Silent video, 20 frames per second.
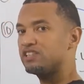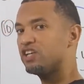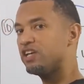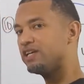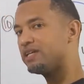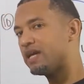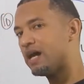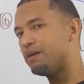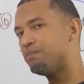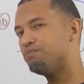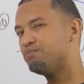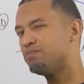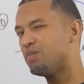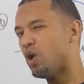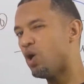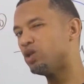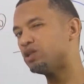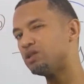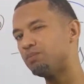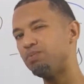So you can
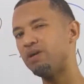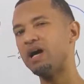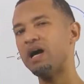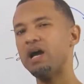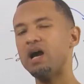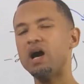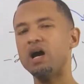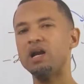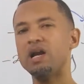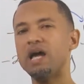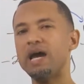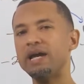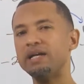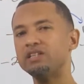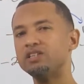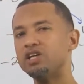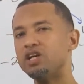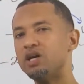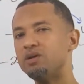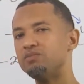multiply
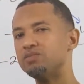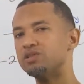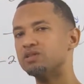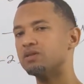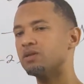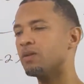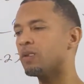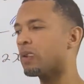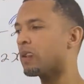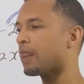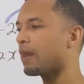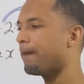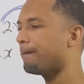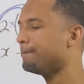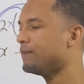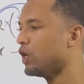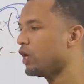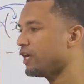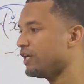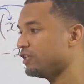unlike terms,
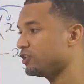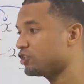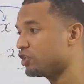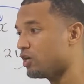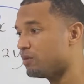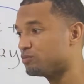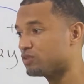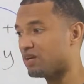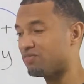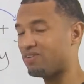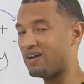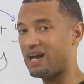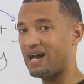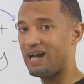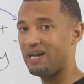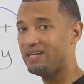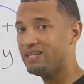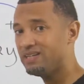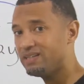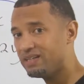but in terms of
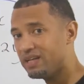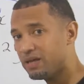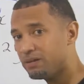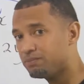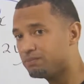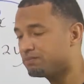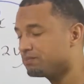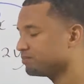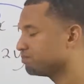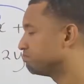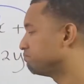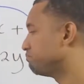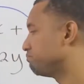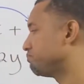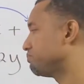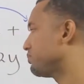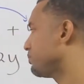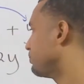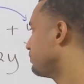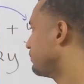adding them,
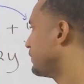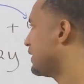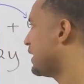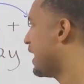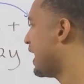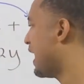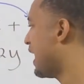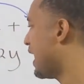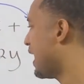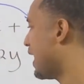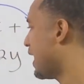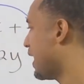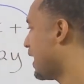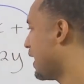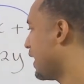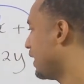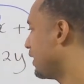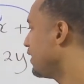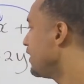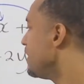
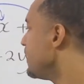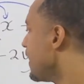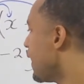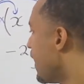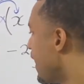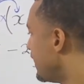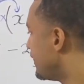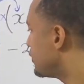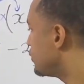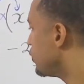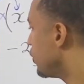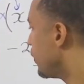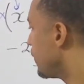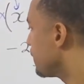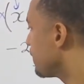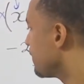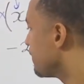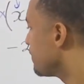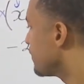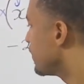nah. All right,
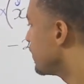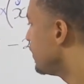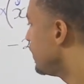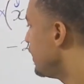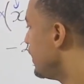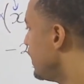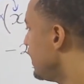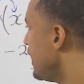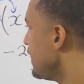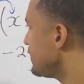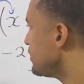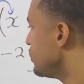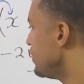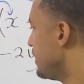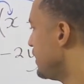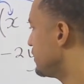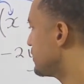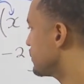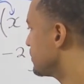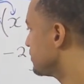so let's do
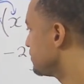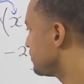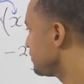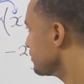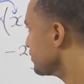this.